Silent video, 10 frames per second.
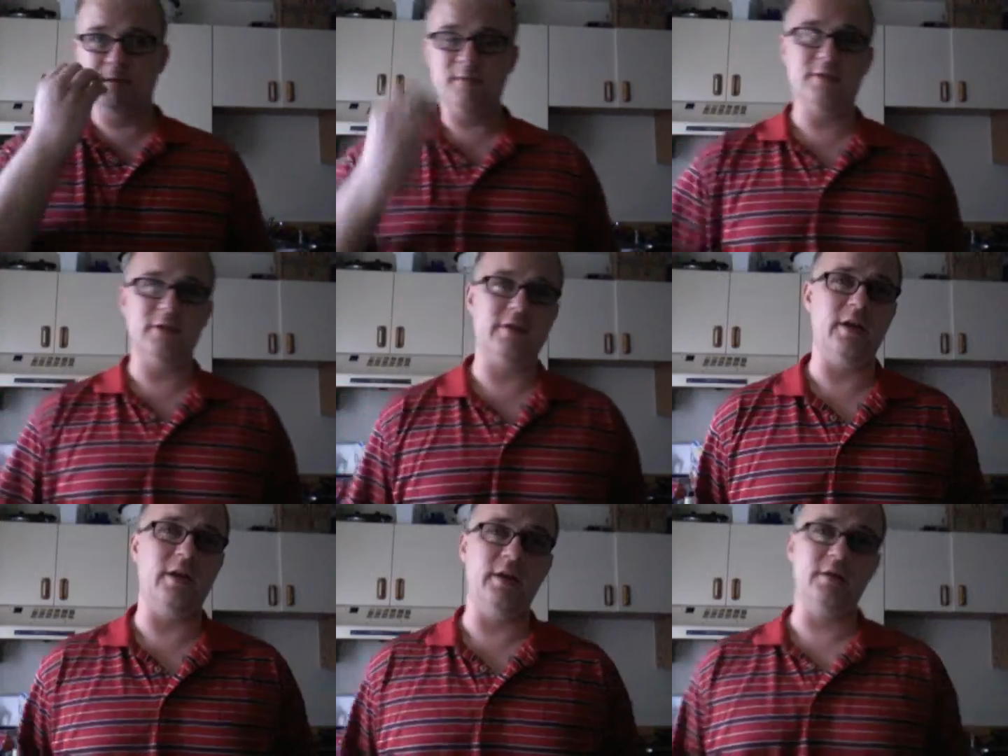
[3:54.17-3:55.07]
just
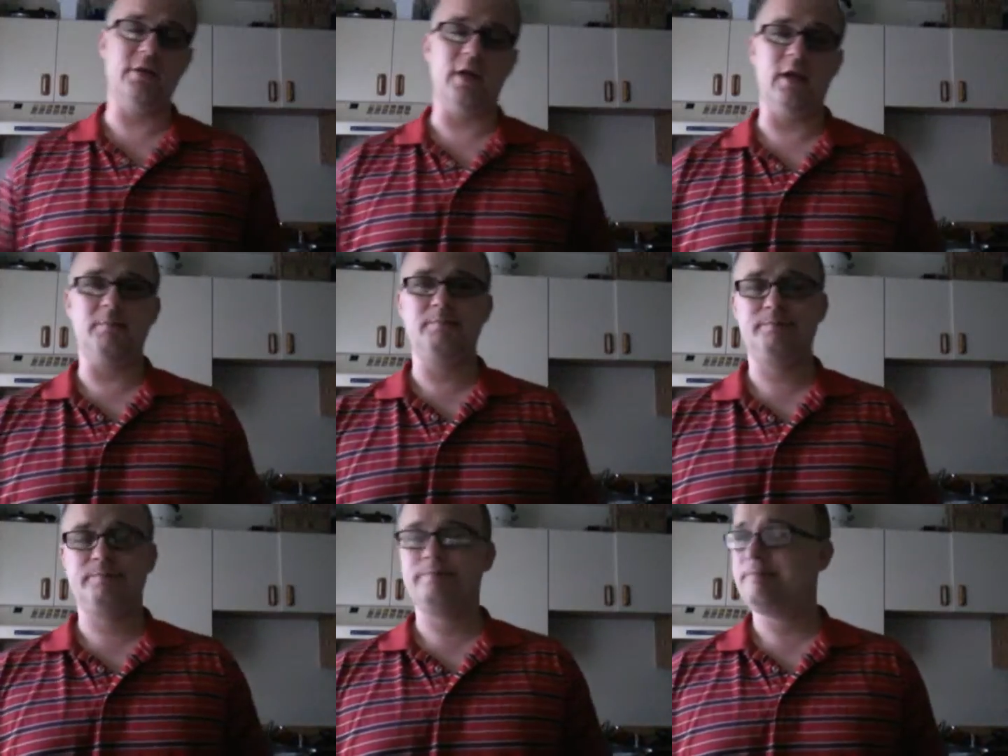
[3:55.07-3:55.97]
getting initiated.
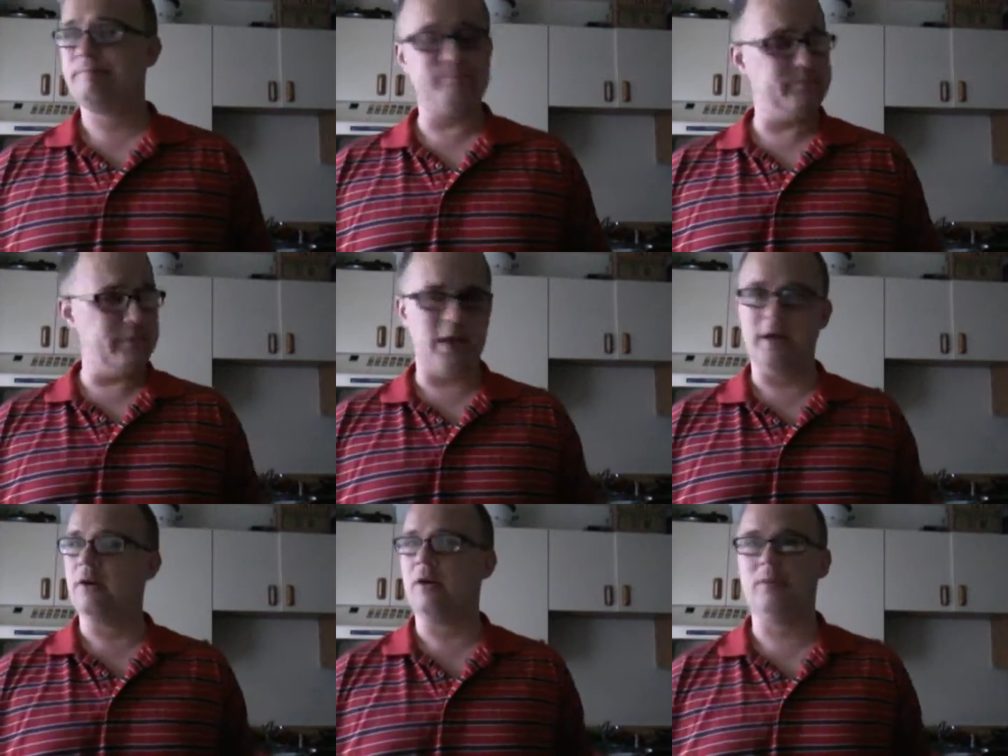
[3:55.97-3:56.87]

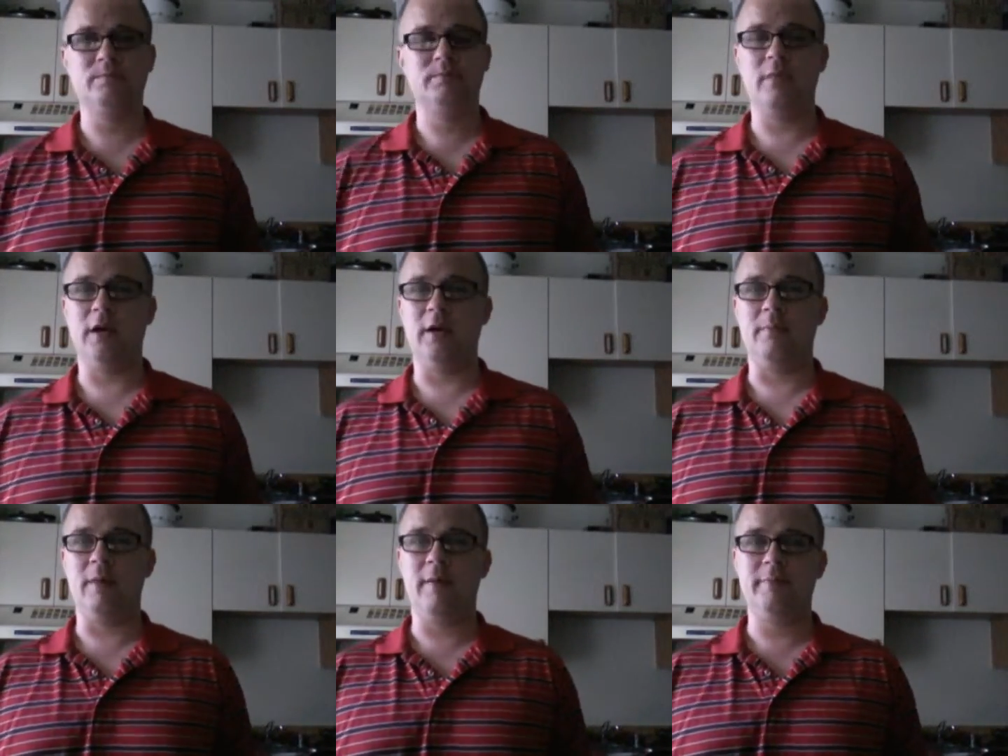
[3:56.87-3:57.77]
Not at all.
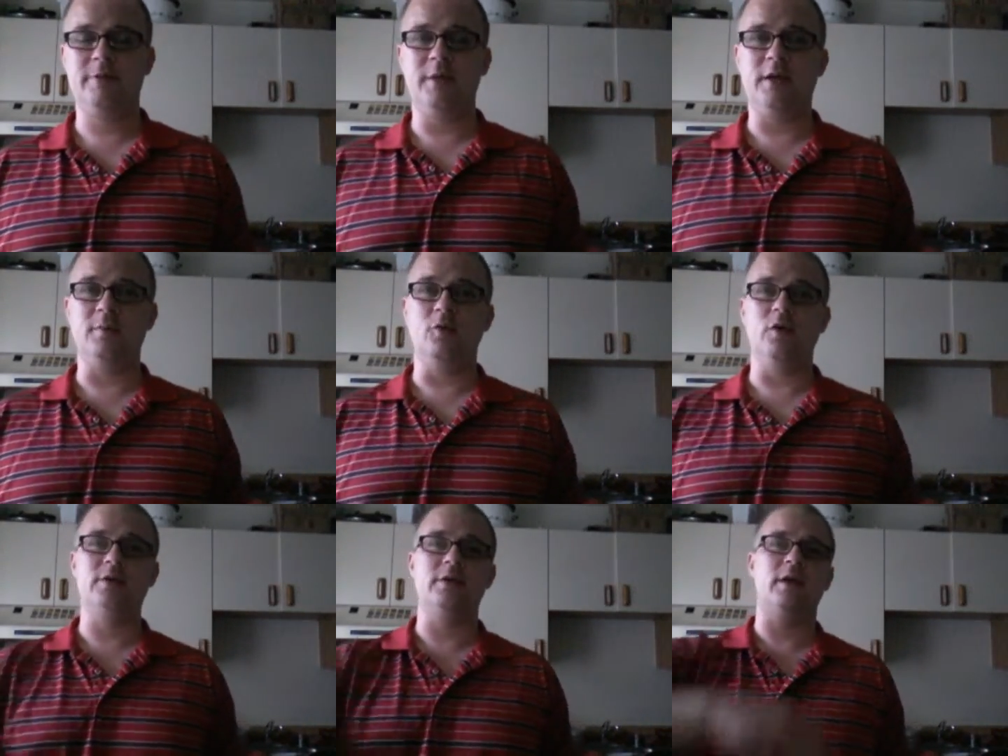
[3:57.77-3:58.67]
I'm speaking more
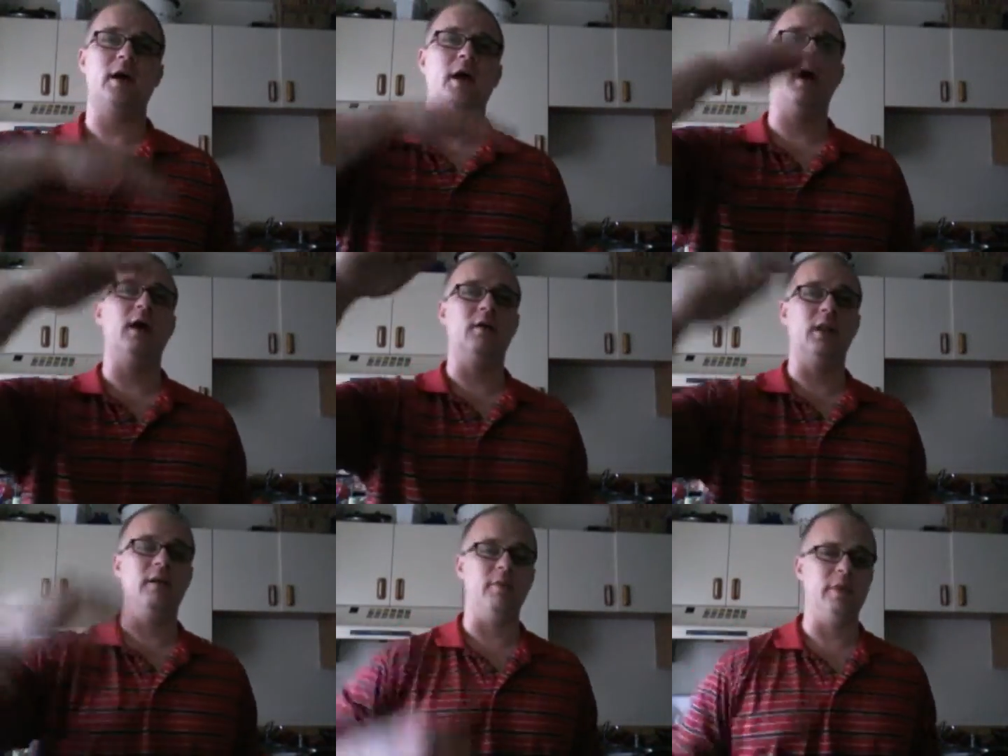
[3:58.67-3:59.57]
to the higher
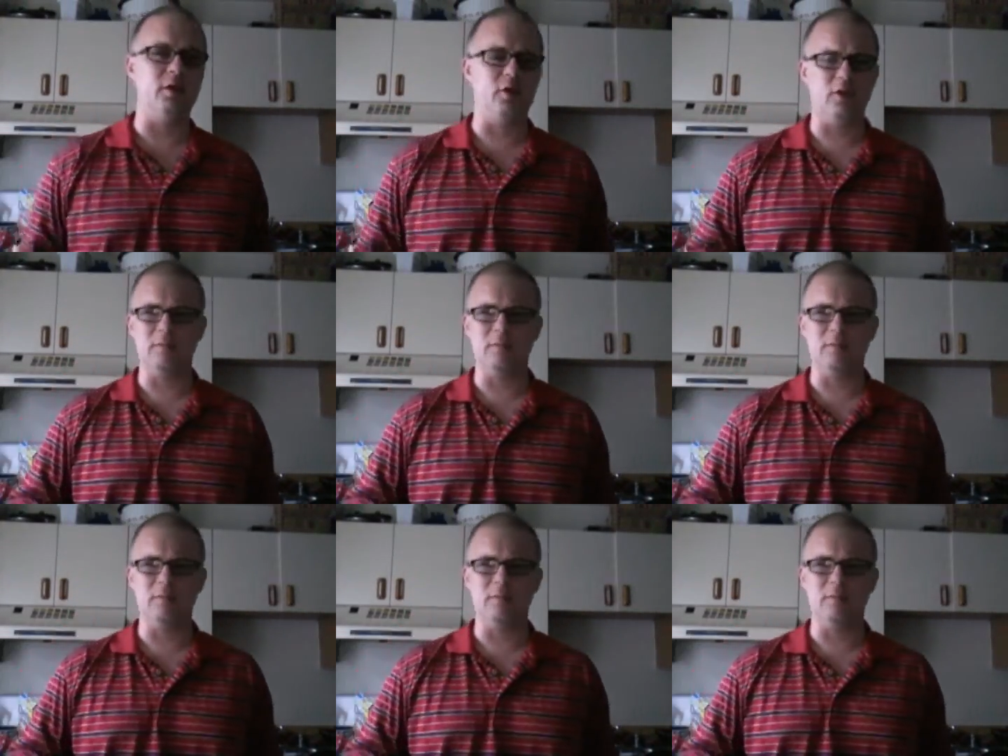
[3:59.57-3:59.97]
level. They call